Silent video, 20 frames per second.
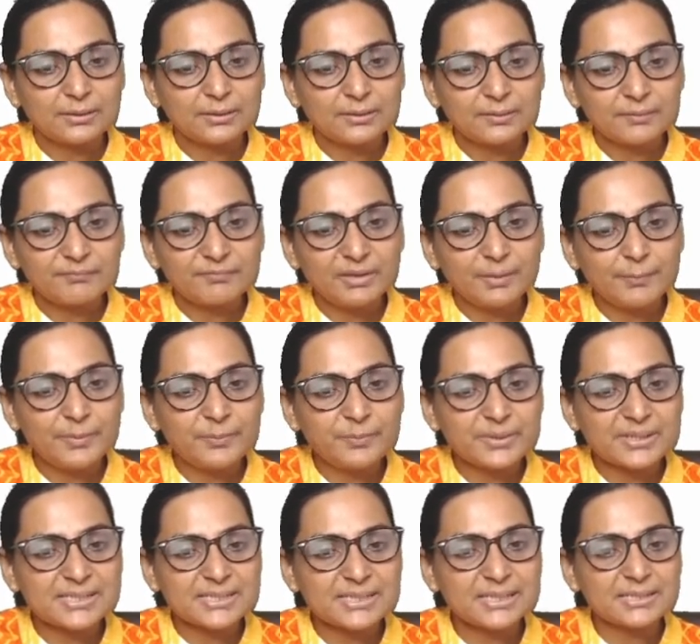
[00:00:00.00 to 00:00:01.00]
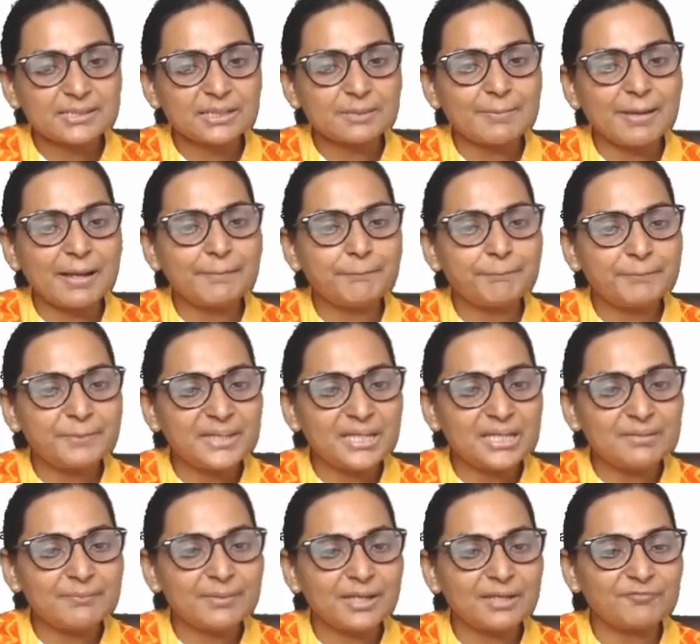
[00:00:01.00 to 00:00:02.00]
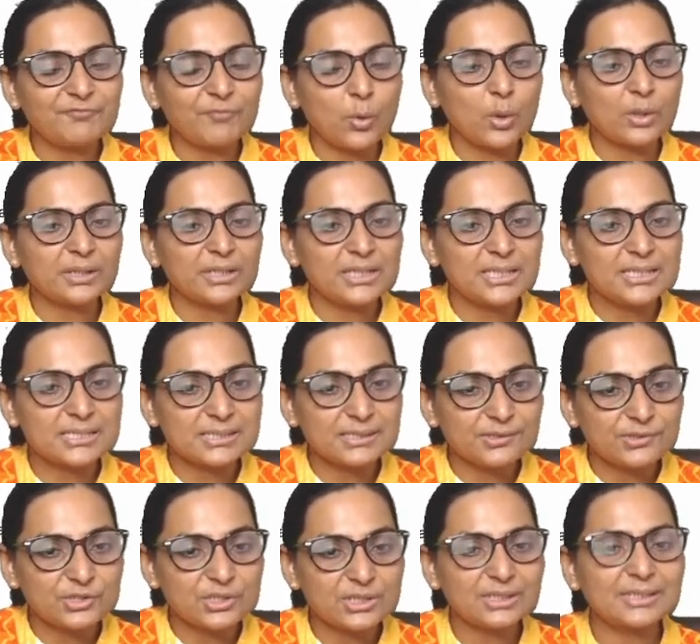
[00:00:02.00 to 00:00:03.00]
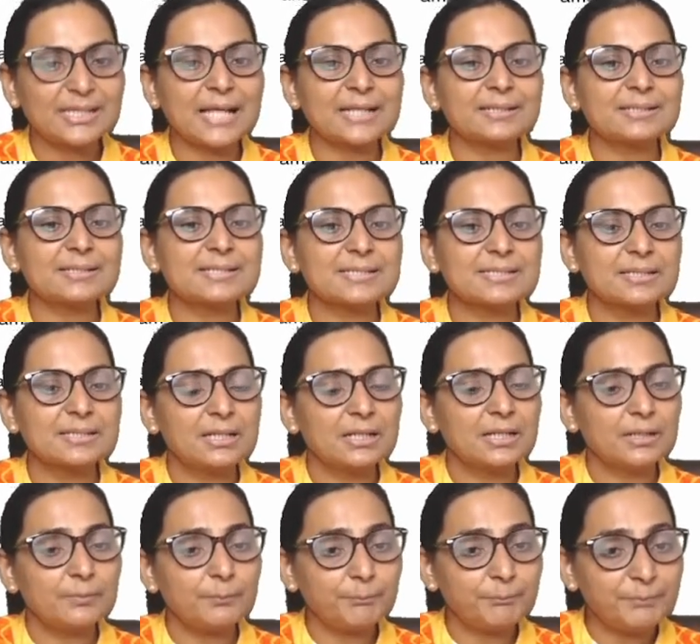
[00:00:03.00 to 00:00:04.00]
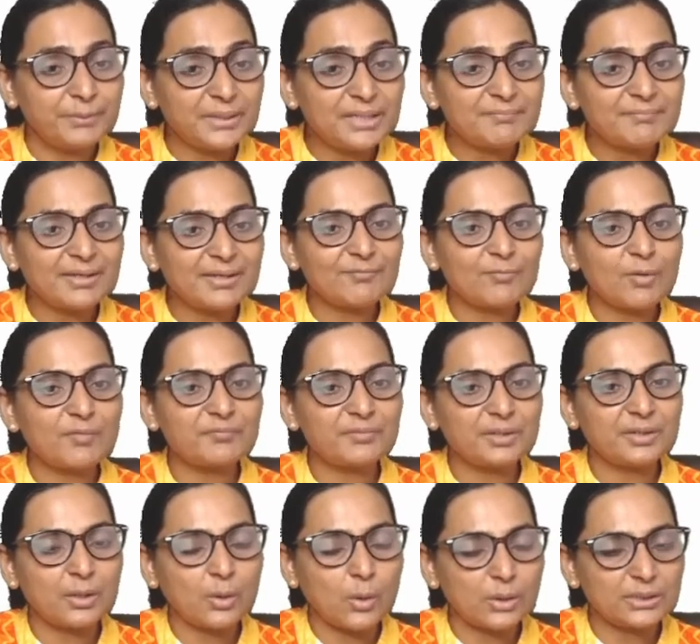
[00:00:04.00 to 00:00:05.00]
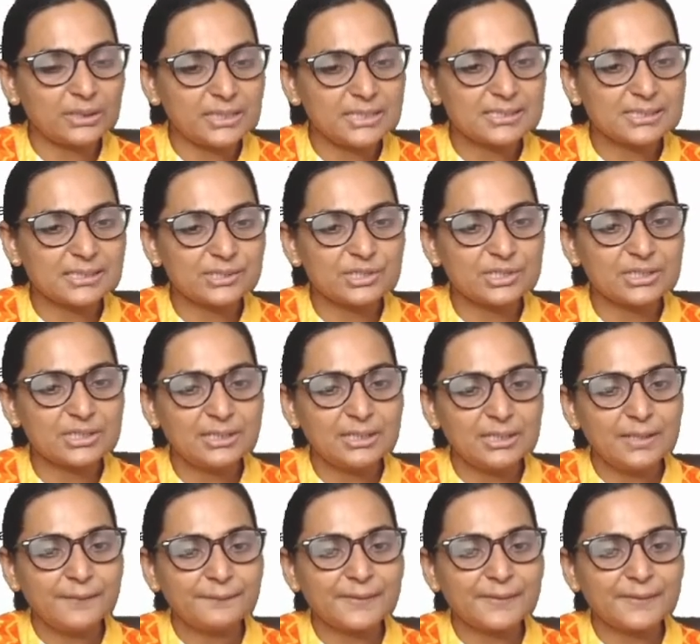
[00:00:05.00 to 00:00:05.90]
will be preceded by P wave on ECG. That is P wave on ECG.